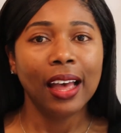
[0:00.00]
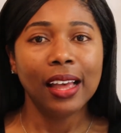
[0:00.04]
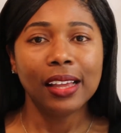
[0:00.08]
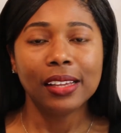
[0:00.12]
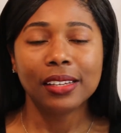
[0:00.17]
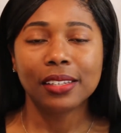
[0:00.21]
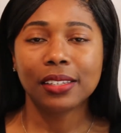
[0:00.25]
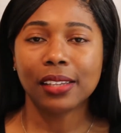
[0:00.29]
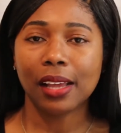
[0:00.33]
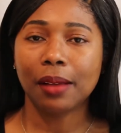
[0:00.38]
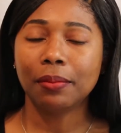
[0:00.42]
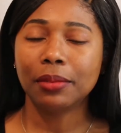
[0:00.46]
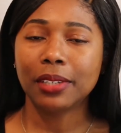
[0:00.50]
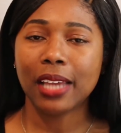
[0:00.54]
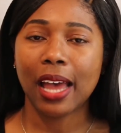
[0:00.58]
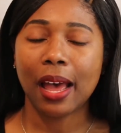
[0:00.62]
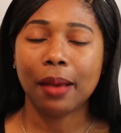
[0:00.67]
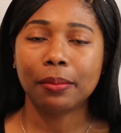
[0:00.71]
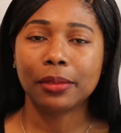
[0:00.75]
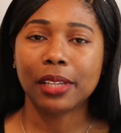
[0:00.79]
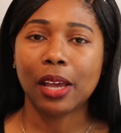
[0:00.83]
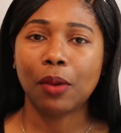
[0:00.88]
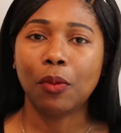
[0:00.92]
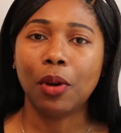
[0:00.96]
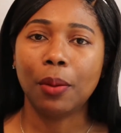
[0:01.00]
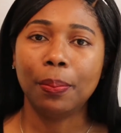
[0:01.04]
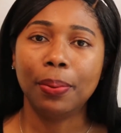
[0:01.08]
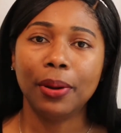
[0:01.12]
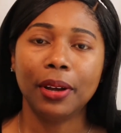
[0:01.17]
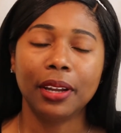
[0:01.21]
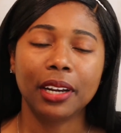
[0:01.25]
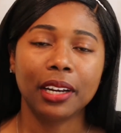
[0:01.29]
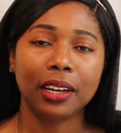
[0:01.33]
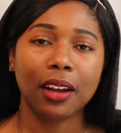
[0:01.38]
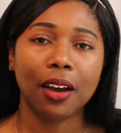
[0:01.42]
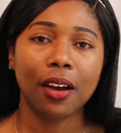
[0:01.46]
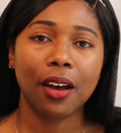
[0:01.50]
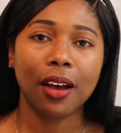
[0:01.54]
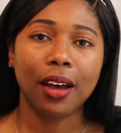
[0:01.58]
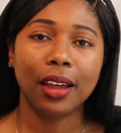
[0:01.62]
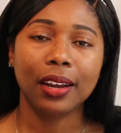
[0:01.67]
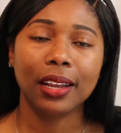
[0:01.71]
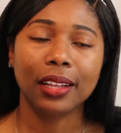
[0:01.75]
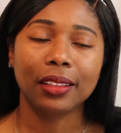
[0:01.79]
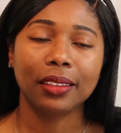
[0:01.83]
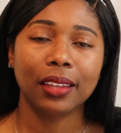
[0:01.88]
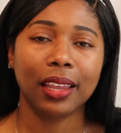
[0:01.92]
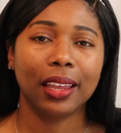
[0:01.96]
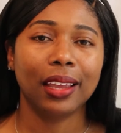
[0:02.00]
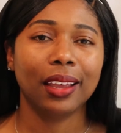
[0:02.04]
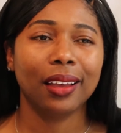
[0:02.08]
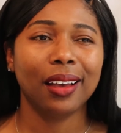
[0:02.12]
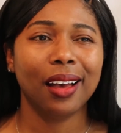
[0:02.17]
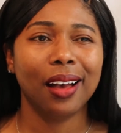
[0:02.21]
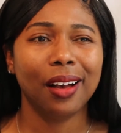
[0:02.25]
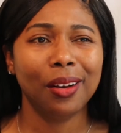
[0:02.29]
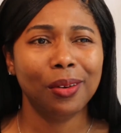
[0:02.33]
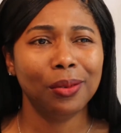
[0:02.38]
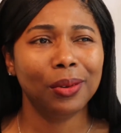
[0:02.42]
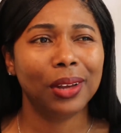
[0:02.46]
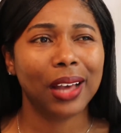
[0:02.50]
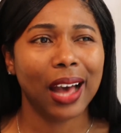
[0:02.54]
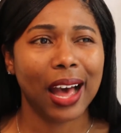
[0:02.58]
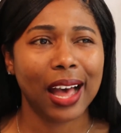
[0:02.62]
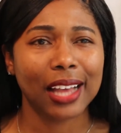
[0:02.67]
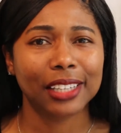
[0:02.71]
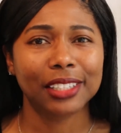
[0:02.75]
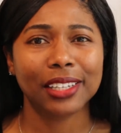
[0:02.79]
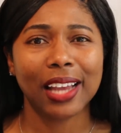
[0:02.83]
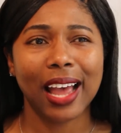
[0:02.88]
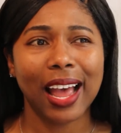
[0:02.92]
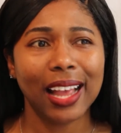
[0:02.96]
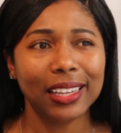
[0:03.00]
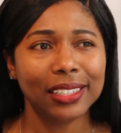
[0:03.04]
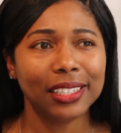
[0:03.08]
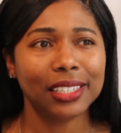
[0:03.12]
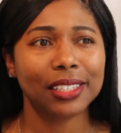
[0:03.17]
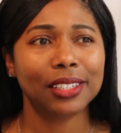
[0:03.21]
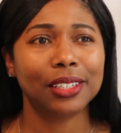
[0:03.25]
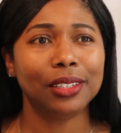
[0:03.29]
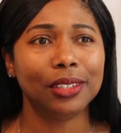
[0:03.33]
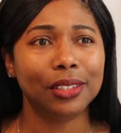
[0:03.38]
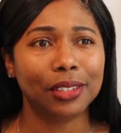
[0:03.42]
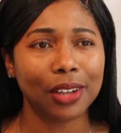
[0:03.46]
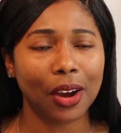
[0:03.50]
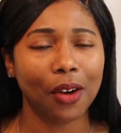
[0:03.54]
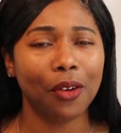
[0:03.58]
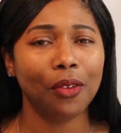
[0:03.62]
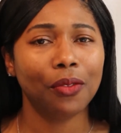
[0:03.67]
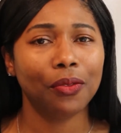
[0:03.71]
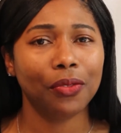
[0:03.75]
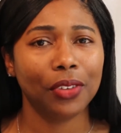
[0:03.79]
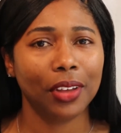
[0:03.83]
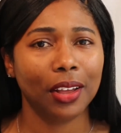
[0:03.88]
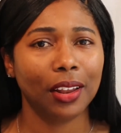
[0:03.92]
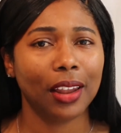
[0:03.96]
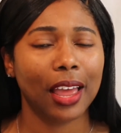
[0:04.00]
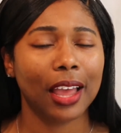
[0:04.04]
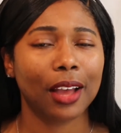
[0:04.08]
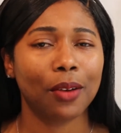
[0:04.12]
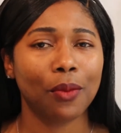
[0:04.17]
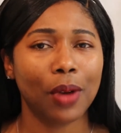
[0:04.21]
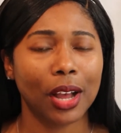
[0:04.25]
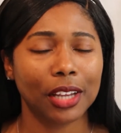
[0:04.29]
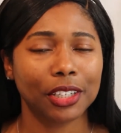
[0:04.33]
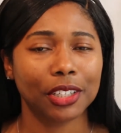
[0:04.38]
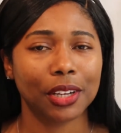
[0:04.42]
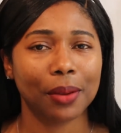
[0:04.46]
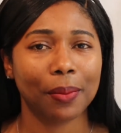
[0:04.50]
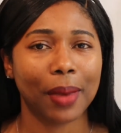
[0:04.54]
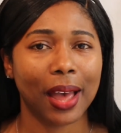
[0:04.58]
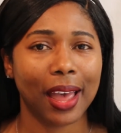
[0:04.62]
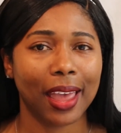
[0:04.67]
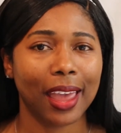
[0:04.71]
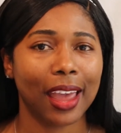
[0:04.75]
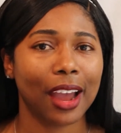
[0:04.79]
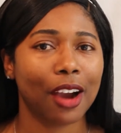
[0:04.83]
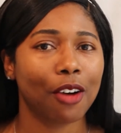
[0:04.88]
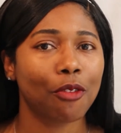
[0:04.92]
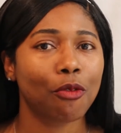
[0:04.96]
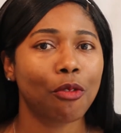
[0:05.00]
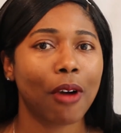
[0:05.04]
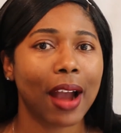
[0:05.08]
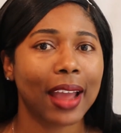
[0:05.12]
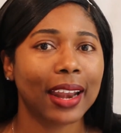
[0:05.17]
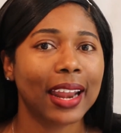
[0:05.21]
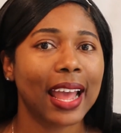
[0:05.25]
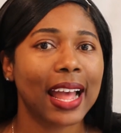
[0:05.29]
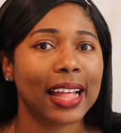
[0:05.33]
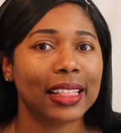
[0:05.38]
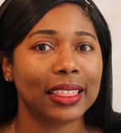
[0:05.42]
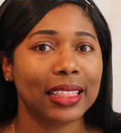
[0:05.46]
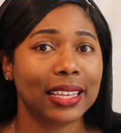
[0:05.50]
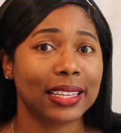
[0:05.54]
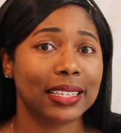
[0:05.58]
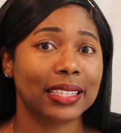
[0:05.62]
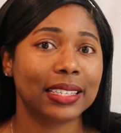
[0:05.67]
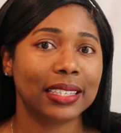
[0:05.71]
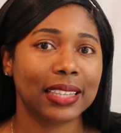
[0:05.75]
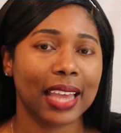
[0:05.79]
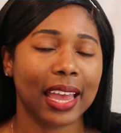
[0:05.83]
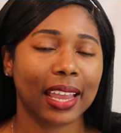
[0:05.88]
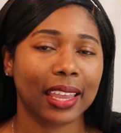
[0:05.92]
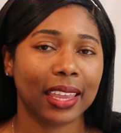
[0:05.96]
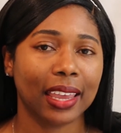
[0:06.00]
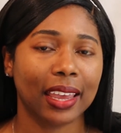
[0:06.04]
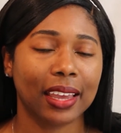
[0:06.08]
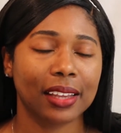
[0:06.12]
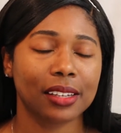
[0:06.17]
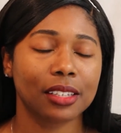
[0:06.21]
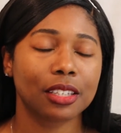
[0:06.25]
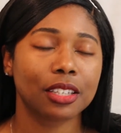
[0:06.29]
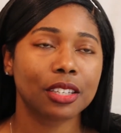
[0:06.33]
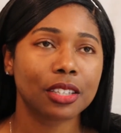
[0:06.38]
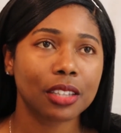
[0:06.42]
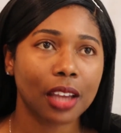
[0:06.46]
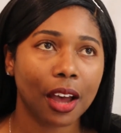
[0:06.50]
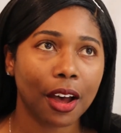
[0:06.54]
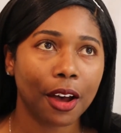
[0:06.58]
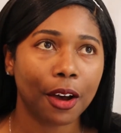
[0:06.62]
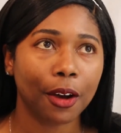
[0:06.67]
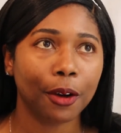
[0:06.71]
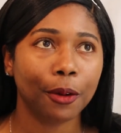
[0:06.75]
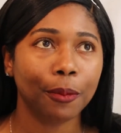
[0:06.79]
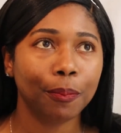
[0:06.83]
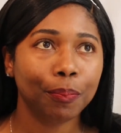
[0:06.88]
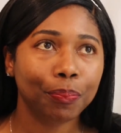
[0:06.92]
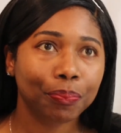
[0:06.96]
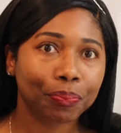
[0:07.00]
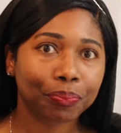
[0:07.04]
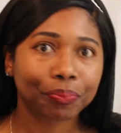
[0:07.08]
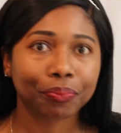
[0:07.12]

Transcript: sometimes I would put it on and think, oh gosh, I just don't feel like washing my hair right at this second. So,